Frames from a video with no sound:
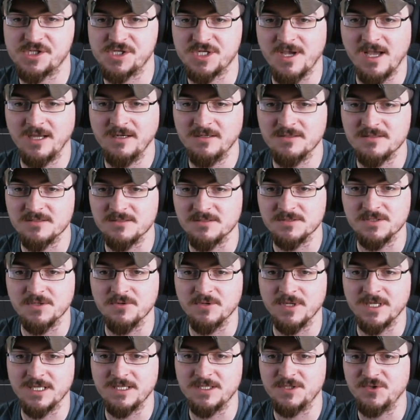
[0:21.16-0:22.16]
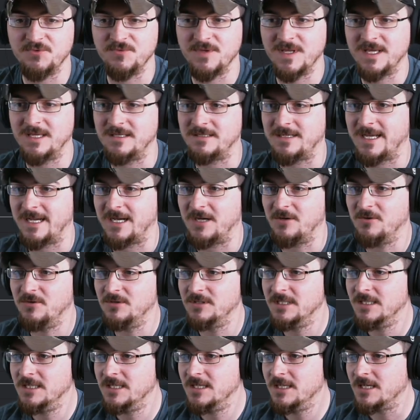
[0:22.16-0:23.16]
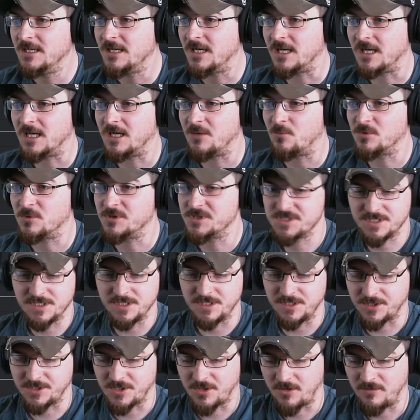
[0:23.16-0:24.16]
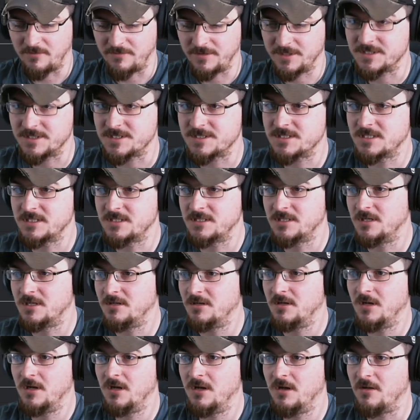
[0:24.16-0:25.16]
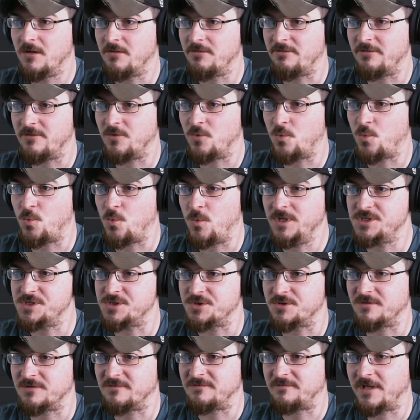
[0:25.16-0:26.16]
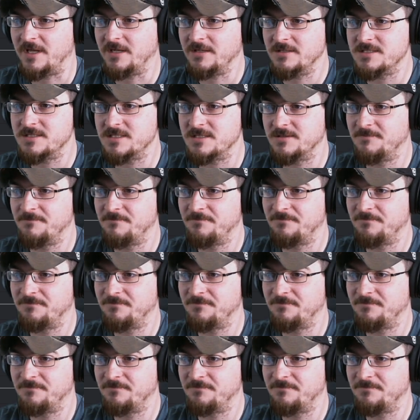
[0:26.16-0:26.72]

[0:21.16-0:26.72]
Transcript: shot, so let's go ahead and do that now. Um, we're just going to call this The Witcher effect.